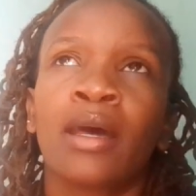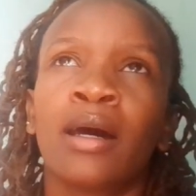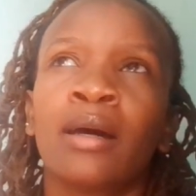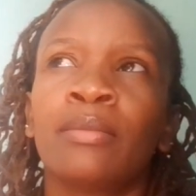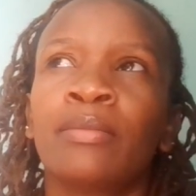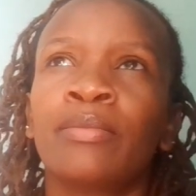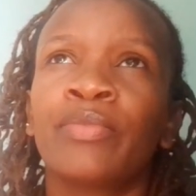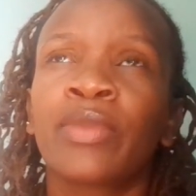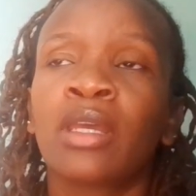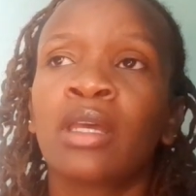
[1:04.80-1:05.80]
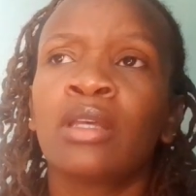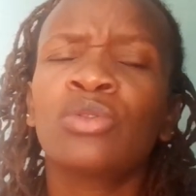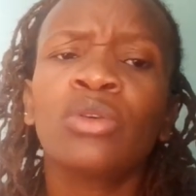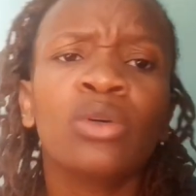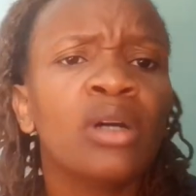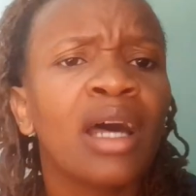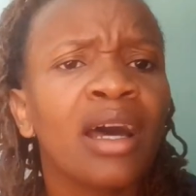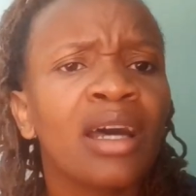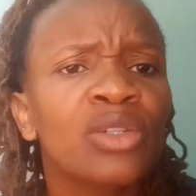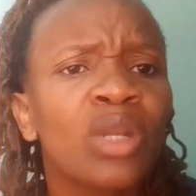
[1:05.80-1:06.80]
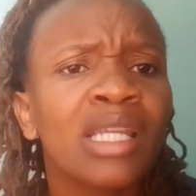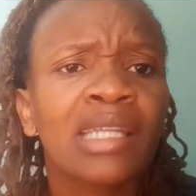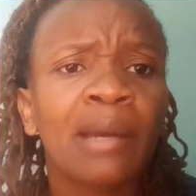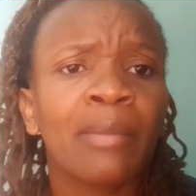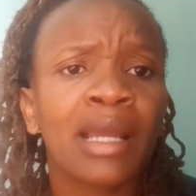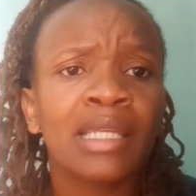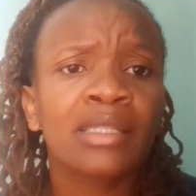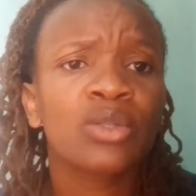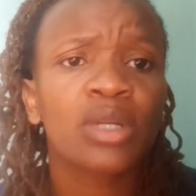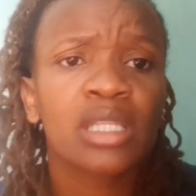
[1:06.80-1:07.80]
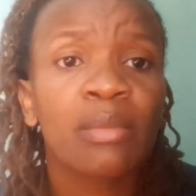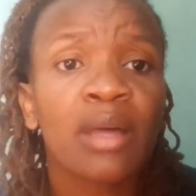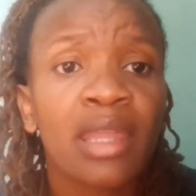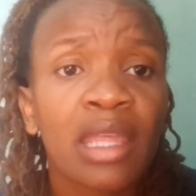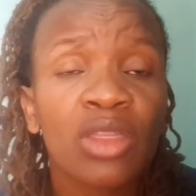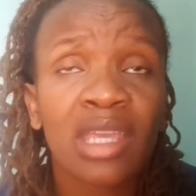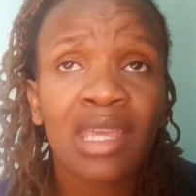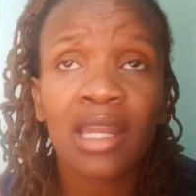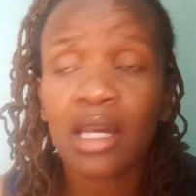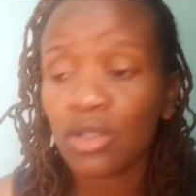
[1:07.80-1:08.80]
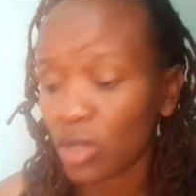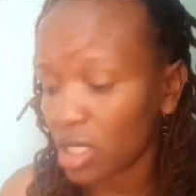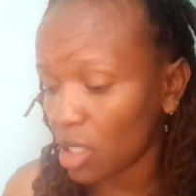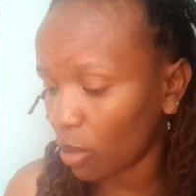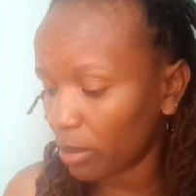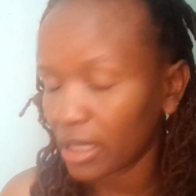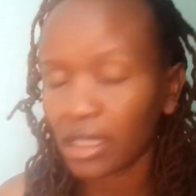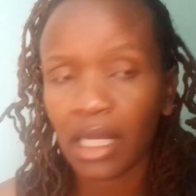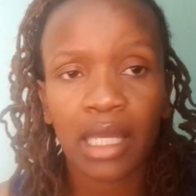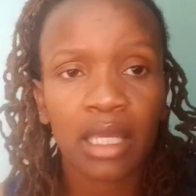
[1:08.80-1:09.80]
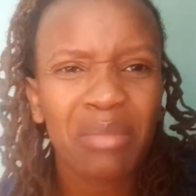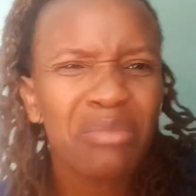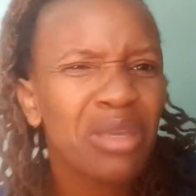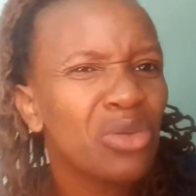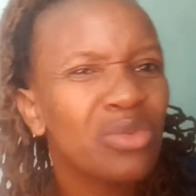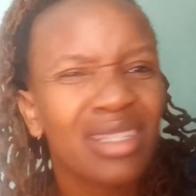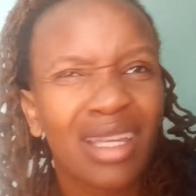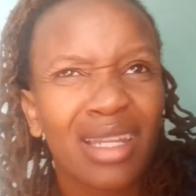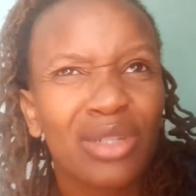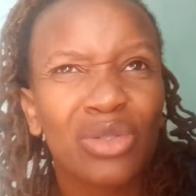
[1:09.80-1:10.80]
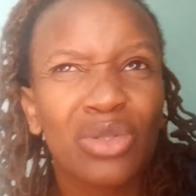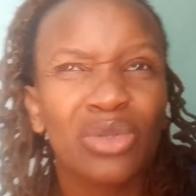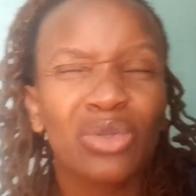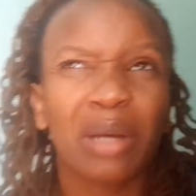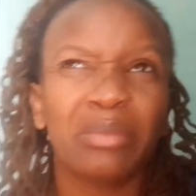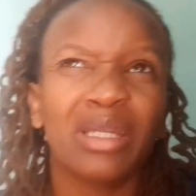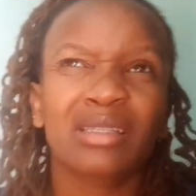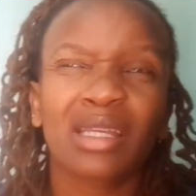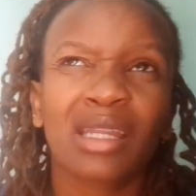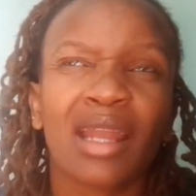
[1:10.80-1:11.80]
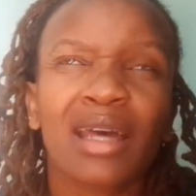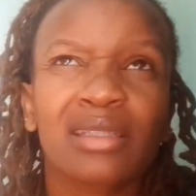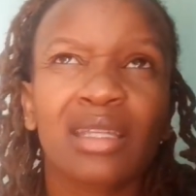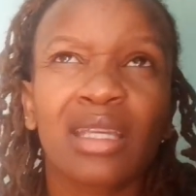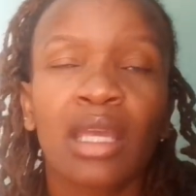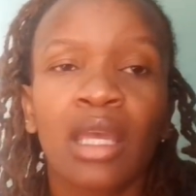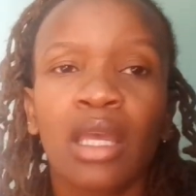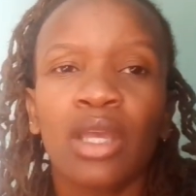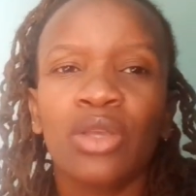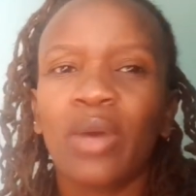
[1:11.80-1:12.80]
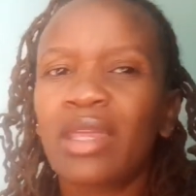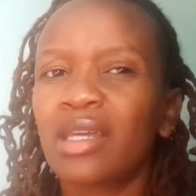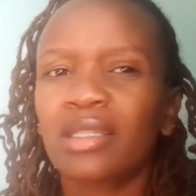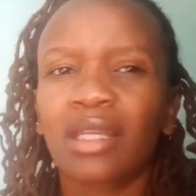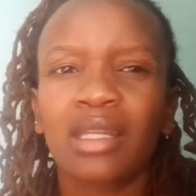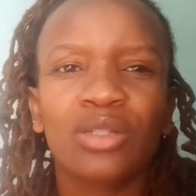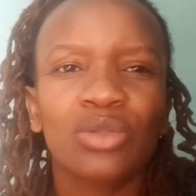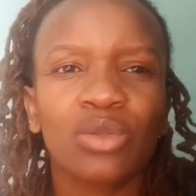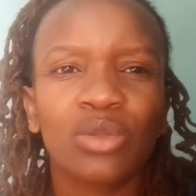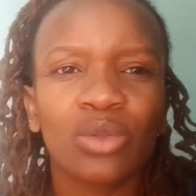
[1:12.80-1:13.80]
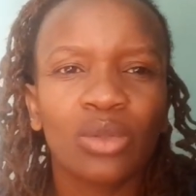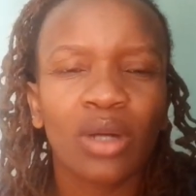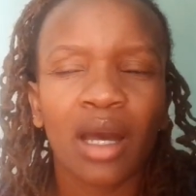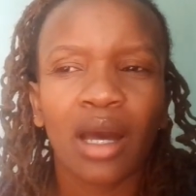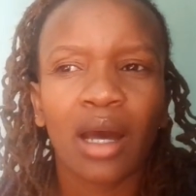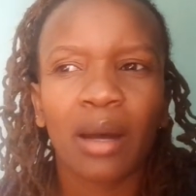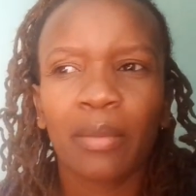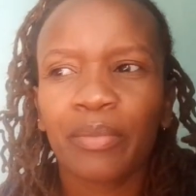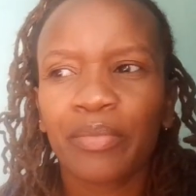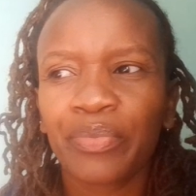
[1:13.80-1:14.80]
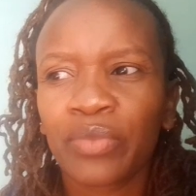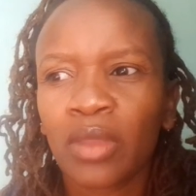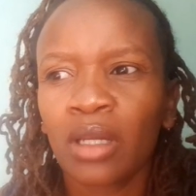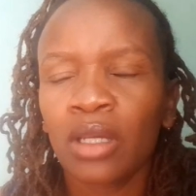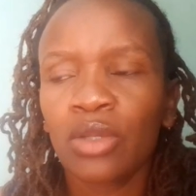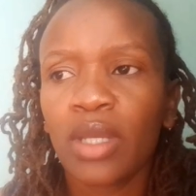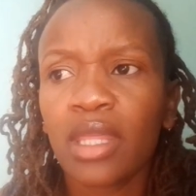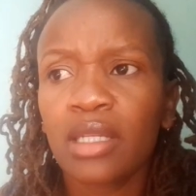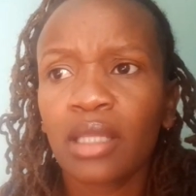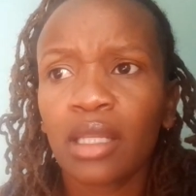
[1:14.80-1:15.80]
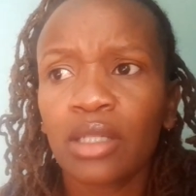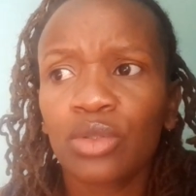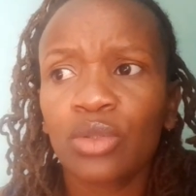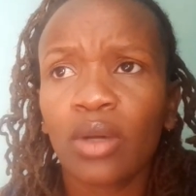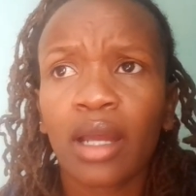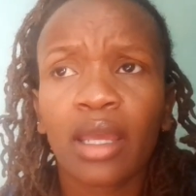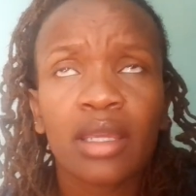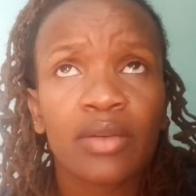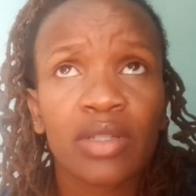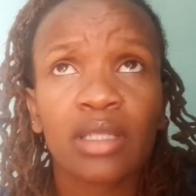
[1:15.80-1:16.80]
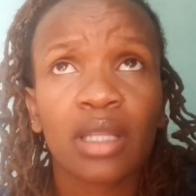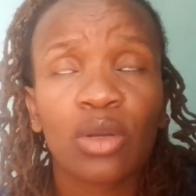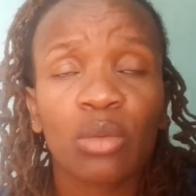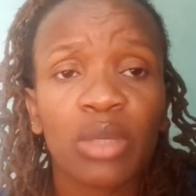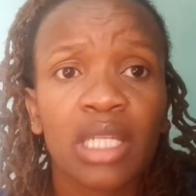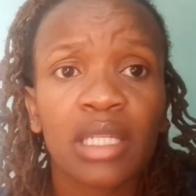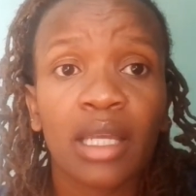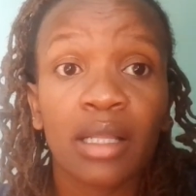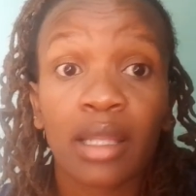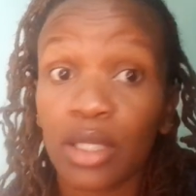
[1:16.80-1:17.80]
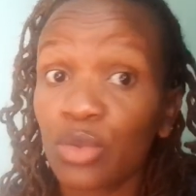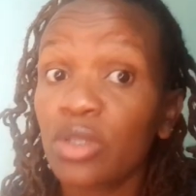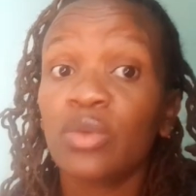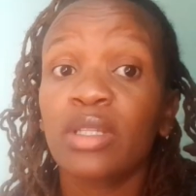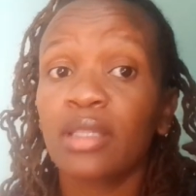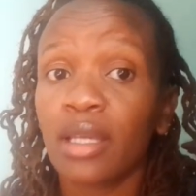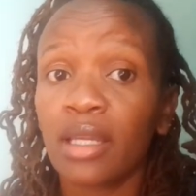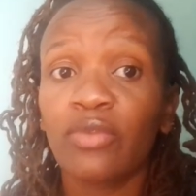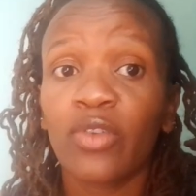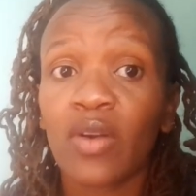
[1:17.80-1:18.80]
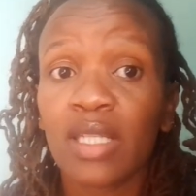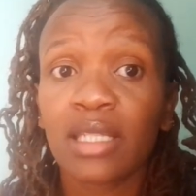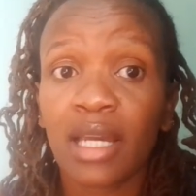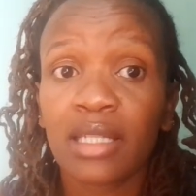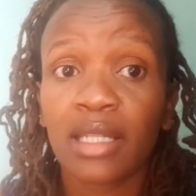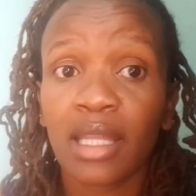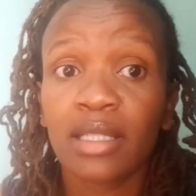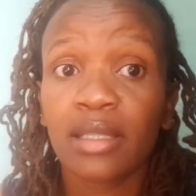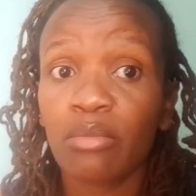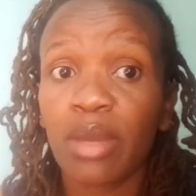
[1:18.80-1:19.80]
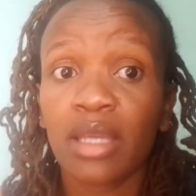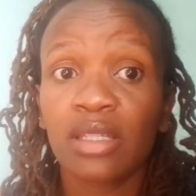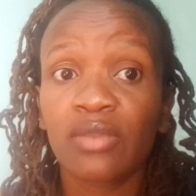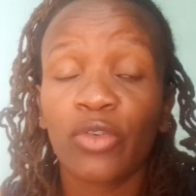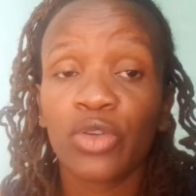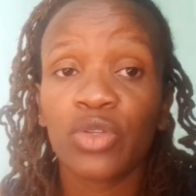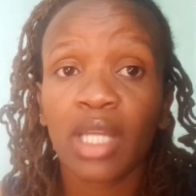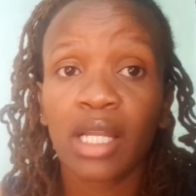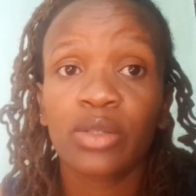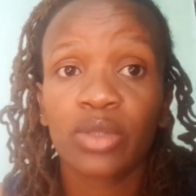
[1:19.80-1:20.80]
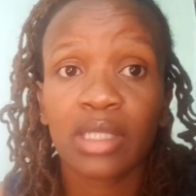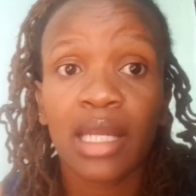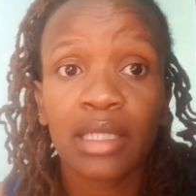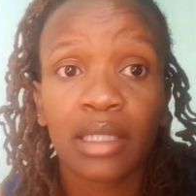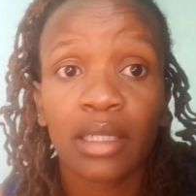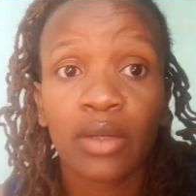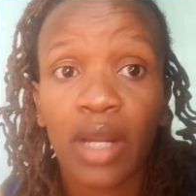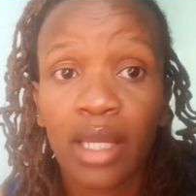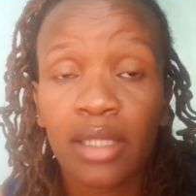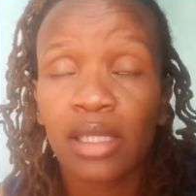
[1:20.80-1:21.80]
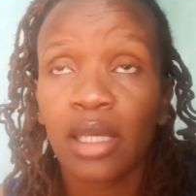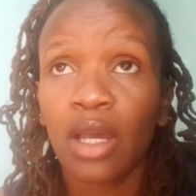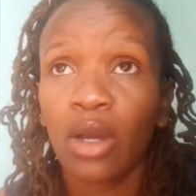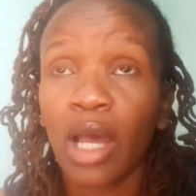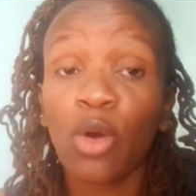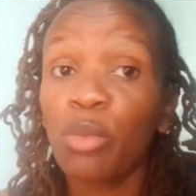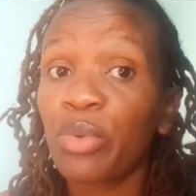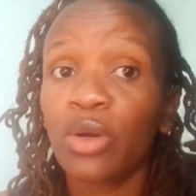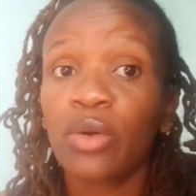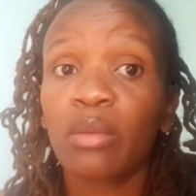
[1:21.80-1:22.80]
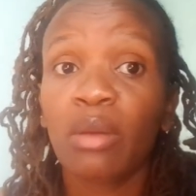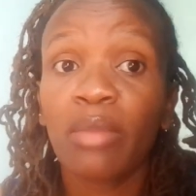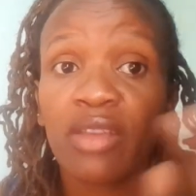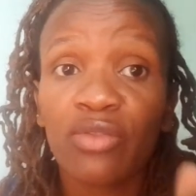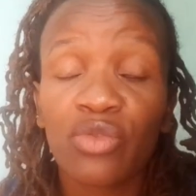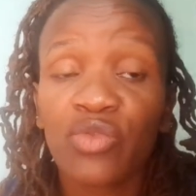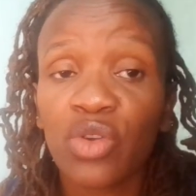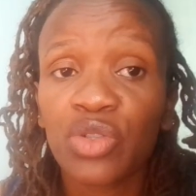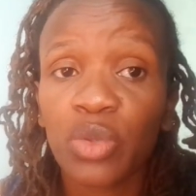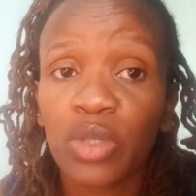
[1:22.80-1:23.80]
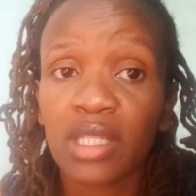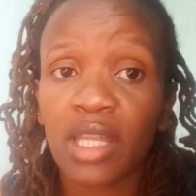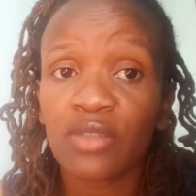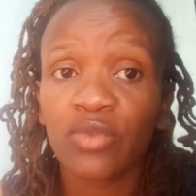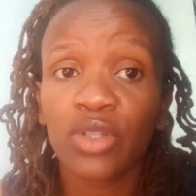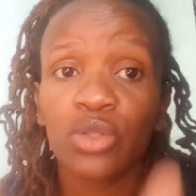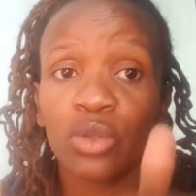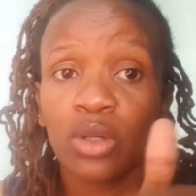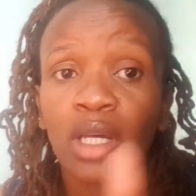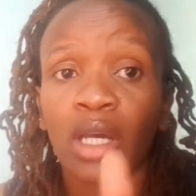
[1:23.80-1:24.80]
um, so tulishamaliza tukasema the, the kid has already completed like maybe you decided to do a bsn in nursing you either decided to do um, you either decided to do a kenya registered community health nurse which we said for a starter that's the best for your child to start in right i hope we all remember if you've not watched that video